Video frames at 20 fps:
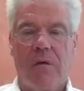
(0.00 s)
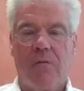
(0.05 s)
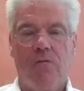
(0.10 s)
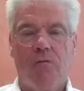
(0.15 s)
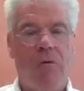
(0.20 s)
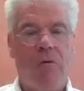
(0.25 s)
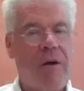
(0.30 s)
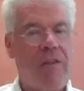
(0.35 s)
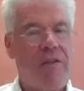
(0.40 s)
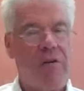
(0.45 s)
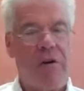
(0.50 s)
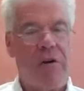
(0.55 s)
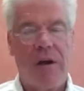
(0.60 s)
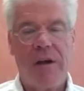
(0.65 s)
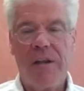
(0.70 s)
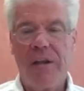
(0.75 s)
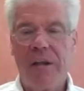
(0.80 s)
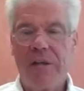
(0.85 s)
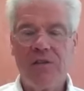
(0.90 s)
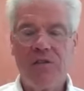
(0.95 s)
whether or not
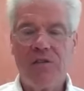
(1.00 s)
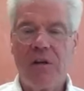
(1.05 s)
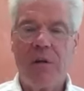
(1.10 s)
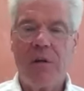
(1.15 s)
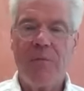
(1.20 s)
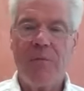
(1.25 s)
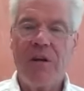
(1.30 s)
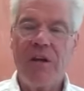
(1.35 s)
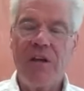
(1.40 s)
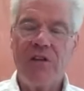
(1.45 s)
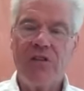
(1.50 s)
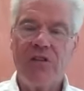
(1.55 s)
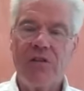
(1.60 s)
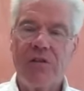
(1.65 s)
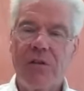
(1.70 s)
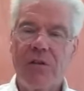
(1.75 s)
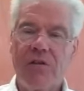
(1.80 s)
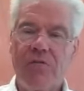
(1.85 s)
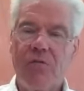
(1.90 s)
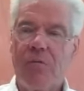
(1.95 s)
he gets the
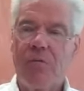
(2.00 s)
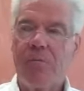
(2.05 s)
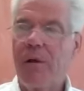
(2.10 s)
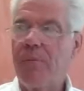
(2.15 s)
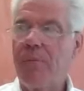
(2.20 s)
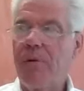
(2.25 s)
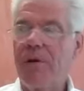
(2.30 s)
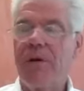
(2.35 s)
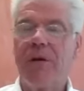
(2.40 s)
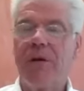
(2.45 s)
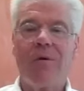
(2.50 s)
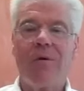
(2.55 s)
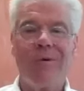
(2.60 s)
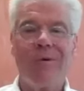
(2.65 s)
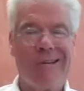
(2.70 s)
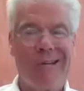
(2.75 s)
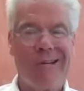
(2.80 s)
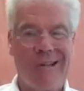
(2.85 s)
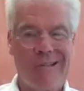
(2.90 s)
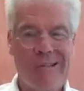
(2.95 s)
nomination as a Republican or
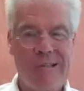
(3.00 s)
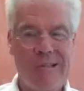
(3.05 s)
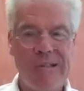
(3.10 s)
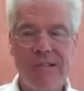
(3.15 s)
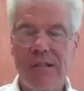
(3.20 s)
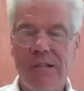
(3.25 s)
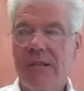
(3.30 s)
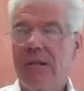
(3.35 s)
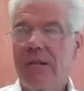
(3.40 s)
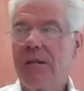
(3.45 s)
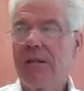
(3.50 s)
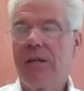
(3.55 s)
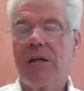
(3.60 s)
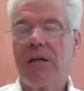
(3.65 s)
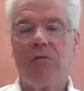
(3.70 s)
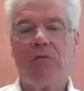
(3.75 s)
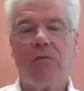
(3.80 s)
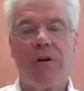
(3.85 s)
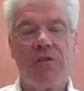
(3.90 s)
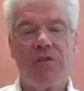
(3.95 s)
doesn't, he
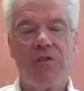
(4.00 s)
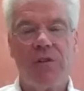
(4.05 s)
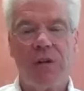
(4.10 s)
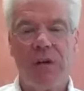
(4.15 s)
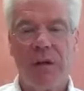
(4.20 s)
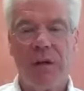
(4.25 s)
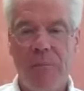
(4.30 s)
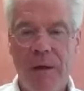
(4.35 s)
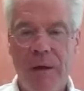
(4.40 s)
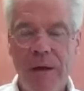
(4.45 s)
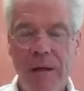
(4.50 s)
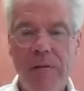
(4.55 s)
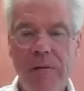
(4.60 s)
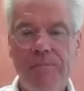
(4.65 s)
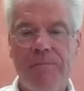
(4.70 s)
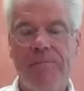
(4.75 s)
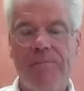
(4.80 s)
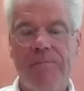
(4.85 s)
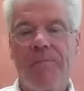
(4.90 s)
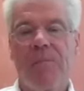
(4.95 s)
could run as an
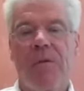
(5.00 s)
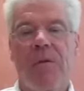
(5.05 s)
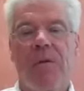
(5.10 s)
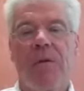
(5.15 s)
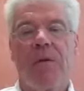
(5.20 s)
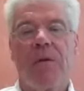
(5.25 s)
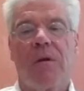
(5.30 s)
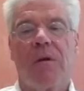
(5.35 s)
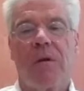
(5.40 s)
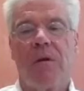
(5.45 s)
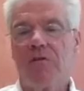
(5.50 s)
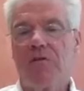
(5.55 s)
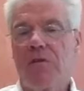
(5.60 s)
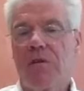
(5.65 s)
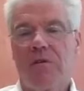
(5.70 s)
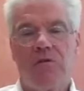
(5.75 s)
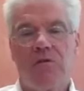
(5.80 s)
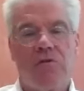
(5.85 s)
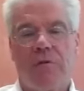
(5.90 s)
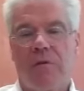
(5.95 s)
independent. He's
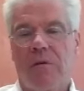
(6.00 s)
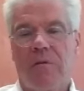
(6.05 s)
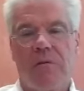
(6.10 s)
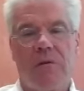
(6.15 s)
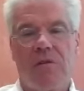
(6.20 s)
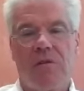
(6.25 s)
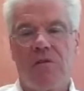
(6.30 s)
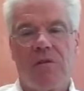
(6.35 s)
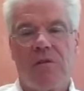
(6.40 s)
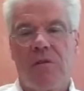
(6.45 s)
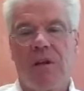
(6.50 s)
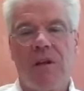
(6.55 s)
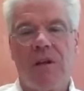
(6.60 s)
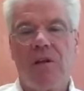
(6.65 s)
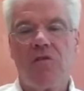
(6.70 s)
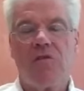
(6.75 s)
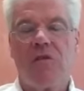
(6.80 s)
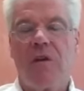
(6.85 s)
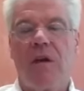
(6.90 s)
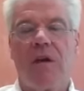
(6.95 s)
going to, then
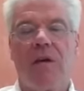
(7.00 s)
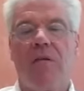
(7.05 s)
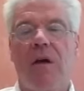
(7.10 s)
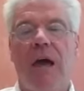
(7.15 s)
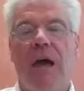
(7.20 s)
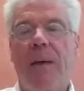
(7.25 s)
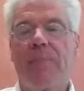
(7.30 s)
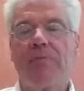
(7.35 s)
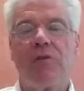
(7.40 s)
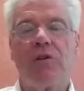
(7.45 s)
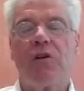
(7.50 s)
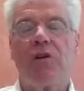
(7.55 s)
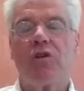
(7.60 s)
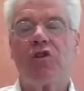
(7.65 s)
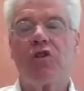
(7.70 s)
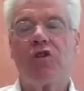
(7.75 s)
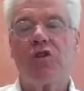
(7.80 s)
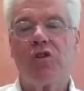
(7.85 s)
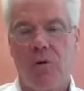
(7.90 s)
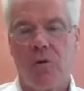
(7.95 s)
he's absolutely
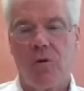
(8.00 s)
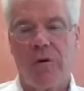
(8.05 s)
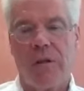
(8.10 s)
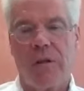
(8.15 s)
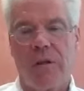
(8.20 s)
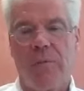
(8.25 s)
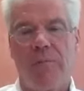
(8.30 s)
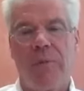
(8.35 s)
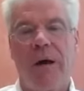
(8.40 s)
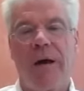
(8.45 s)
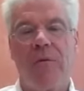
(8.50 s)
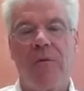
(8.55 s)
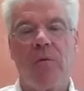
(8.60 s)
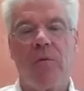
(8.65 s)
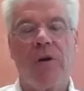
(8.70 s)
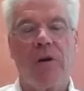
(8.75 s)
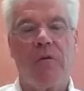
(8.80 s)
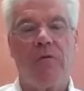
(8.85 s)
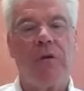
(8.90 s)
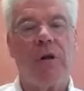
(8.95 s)
assuring that Biden will
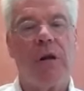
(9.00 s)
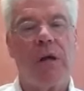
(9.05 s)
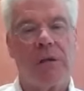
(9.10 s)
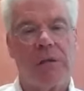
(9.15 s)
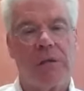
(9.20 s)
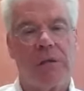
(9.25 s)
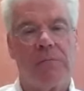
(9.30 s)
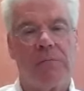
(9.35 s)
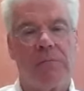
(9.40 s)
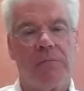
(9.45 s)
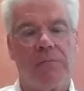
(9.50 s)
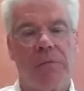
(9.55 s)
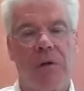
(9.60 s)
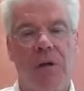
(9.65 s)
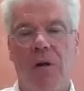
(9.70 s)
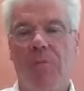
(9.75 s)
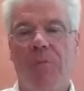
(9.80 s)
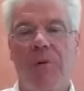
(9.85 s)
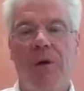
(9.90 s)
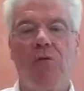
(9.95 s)
get reelected.
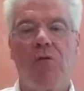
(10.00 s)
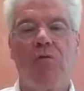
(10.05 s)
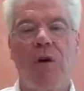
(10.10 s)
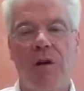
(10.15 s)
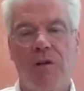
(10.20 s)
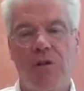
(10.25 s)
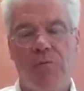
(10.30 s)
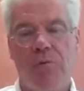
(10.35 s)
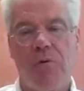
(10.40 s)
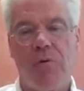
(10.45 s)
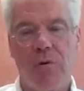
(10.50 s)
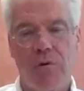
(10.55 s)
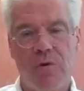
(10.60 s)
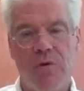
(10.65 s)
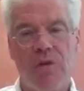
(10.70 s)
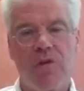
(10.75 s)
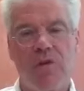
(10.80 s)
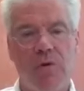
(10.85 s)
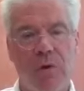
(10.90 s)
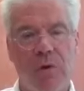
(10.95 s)
It'll be a Ross Perot
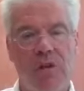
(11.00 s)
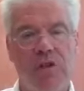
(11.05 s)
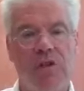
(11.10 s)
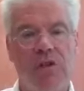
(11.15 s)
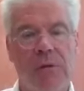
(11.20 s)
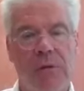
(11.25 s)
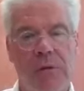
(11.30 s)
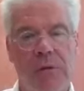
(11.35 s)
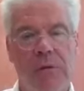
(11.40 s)
situation.